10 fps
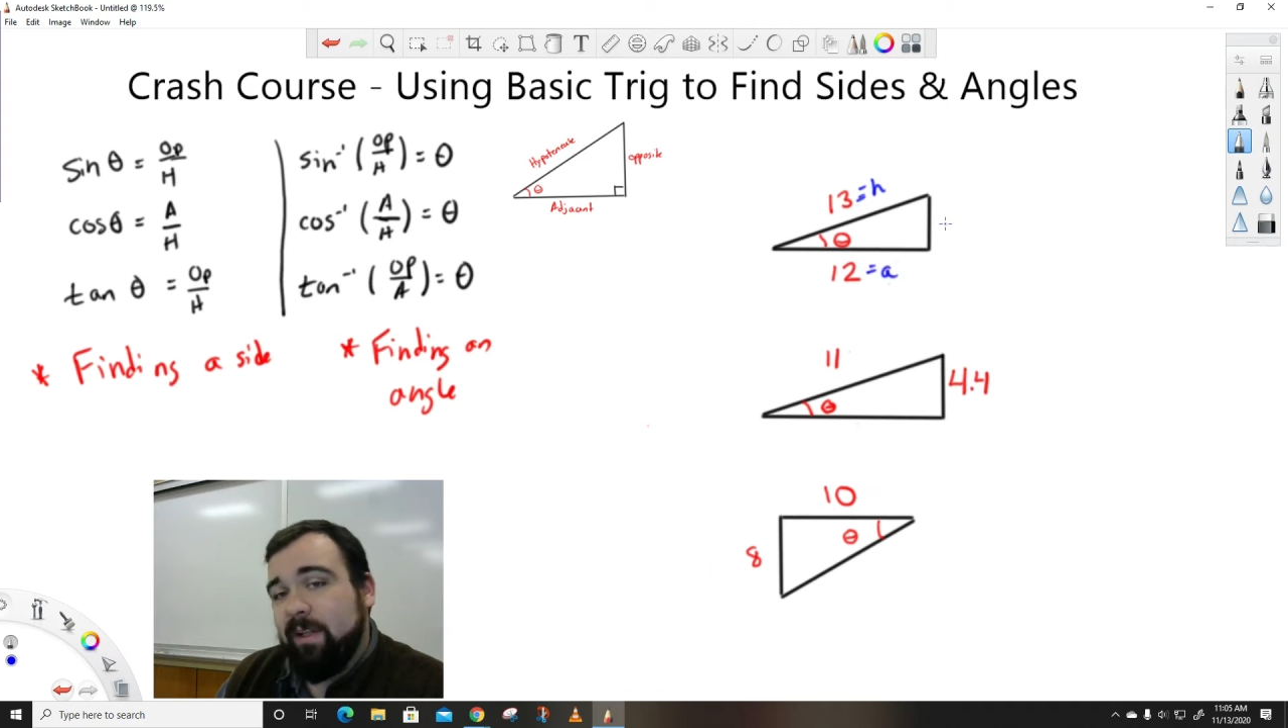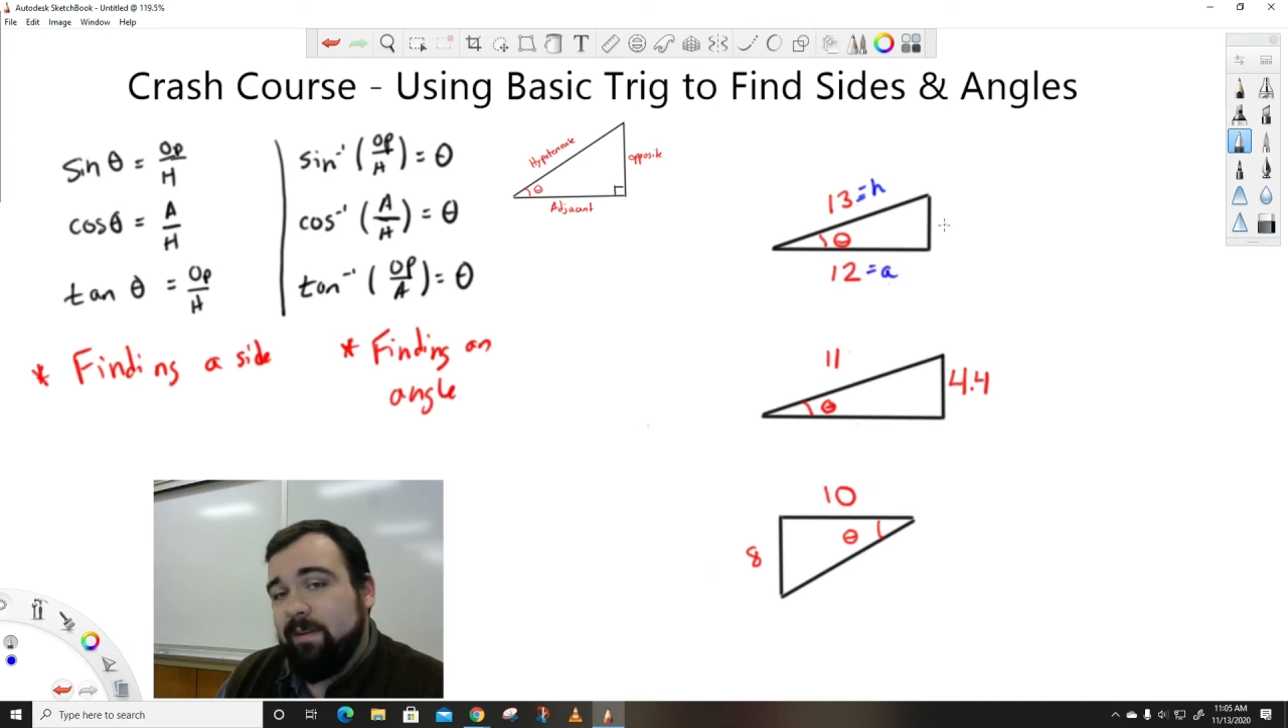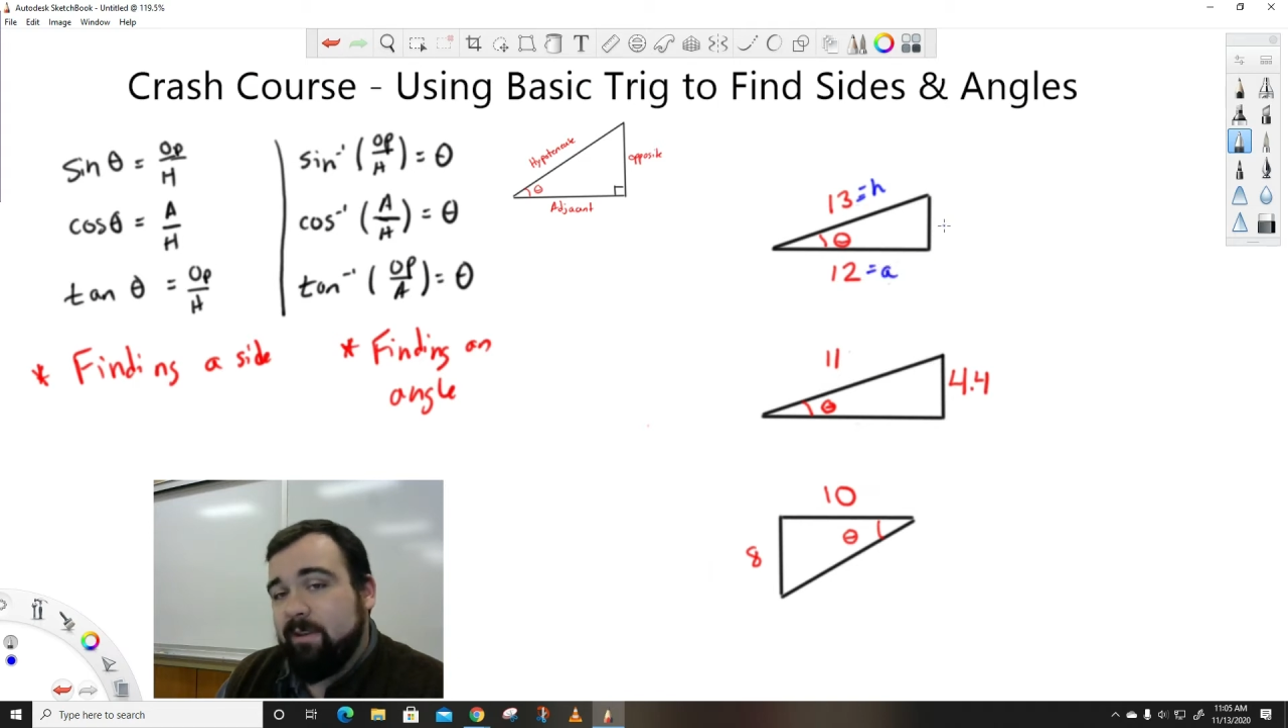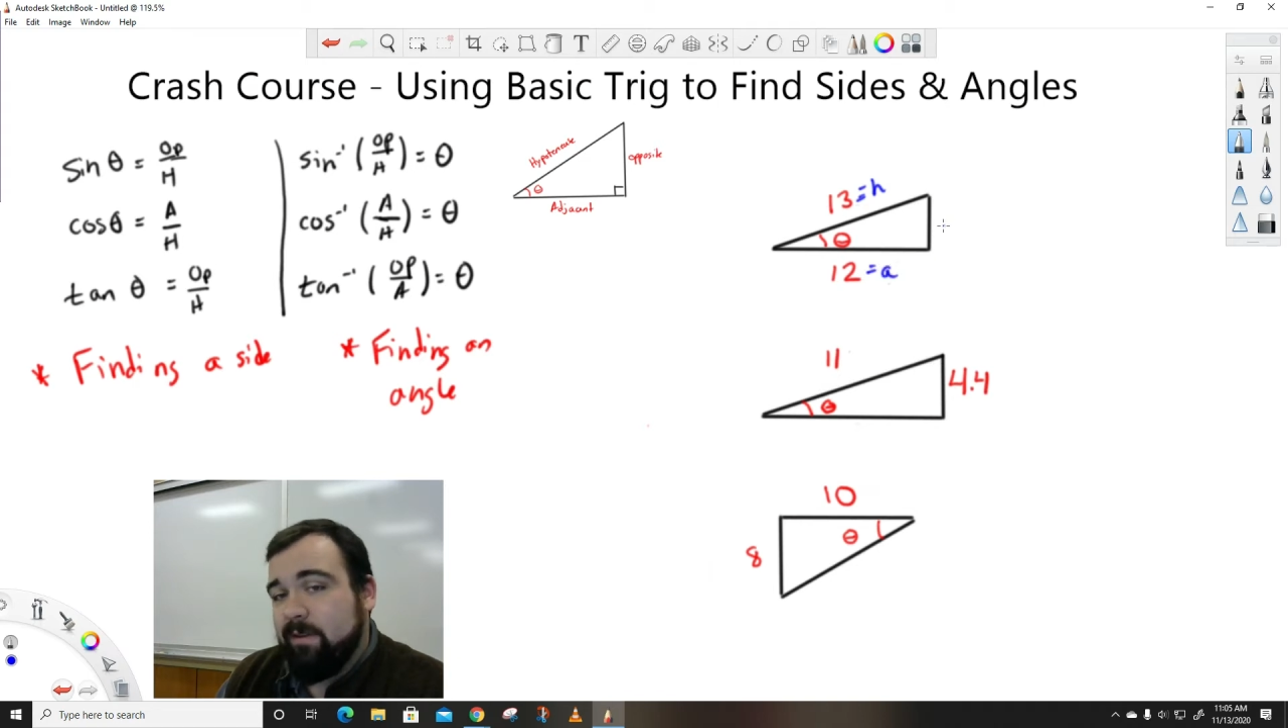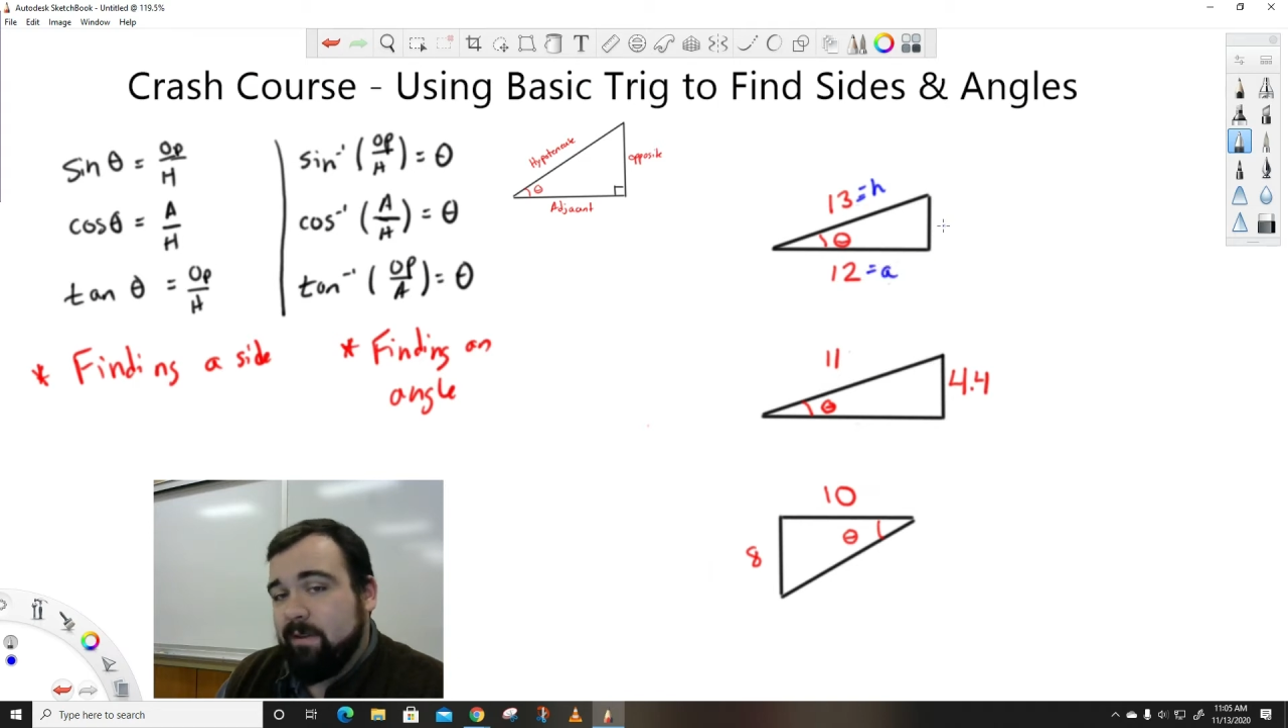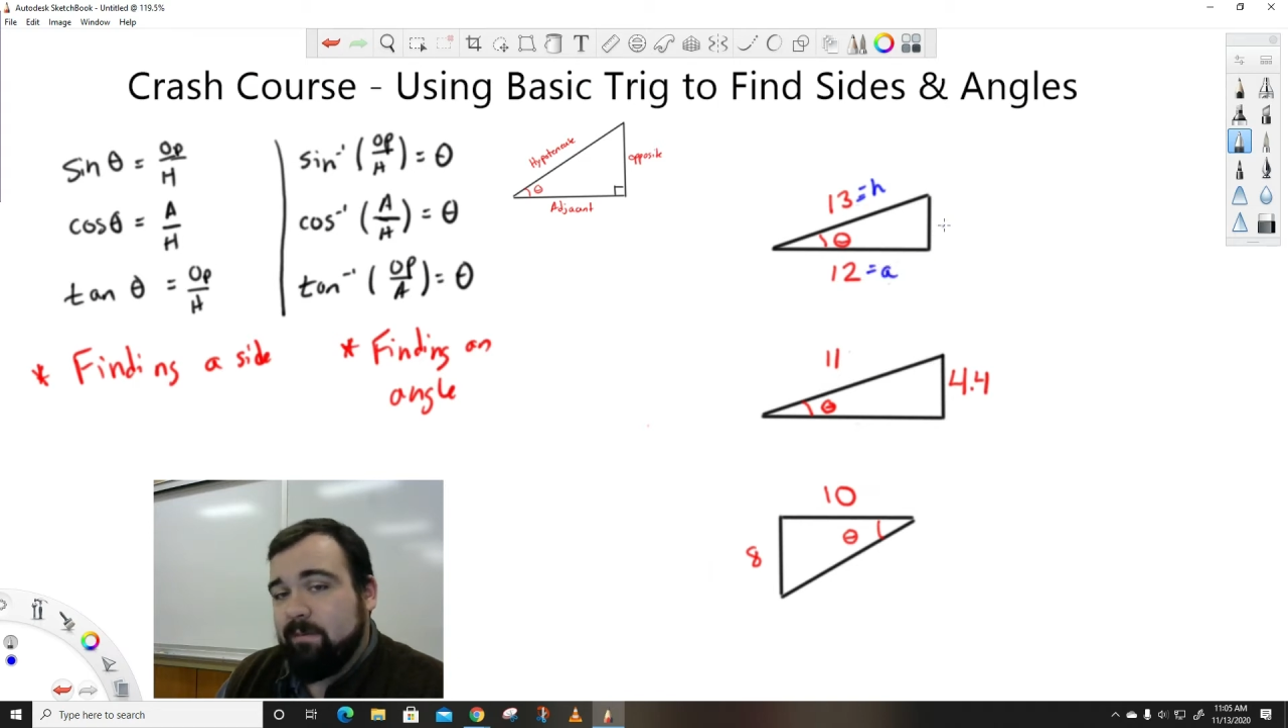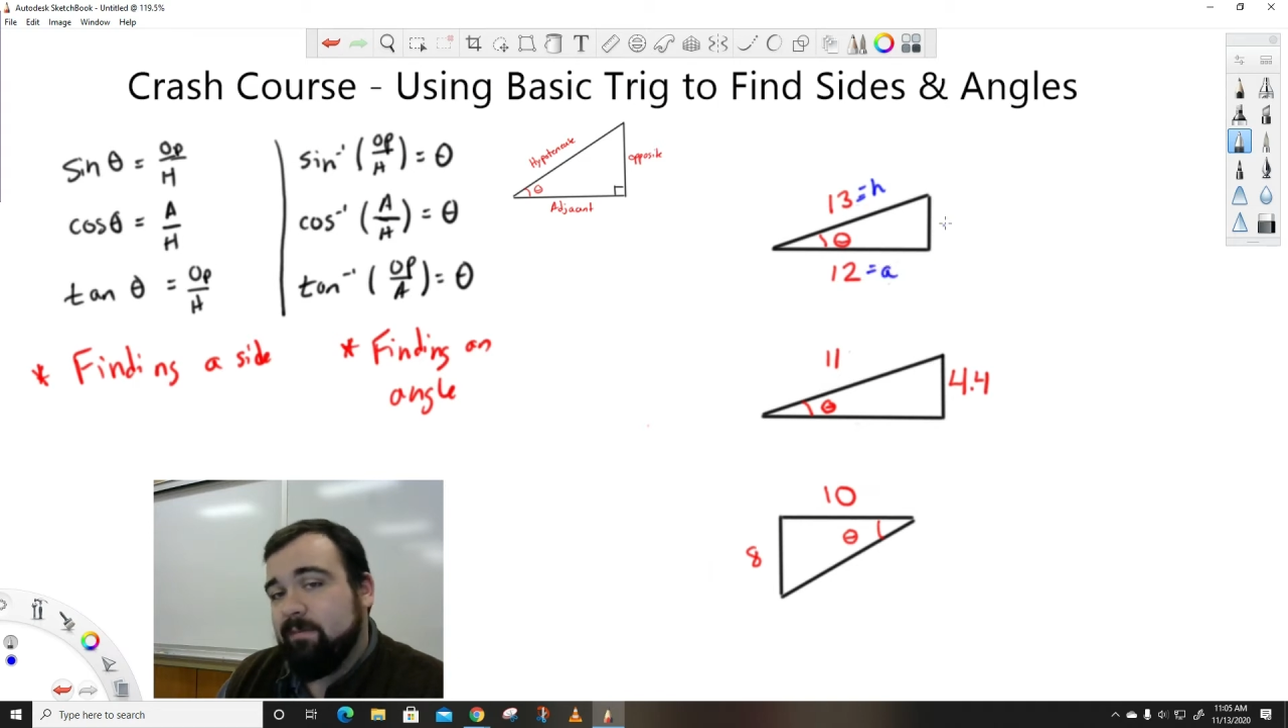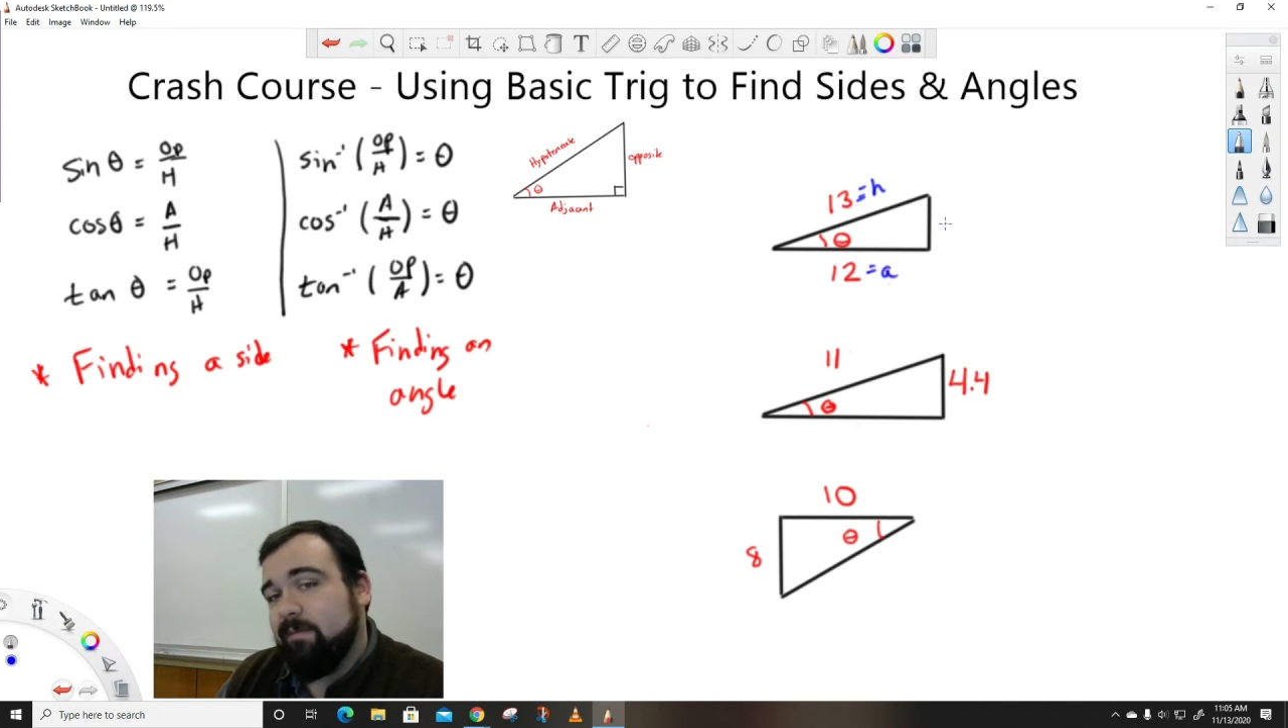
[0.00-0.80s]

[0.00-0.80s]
left over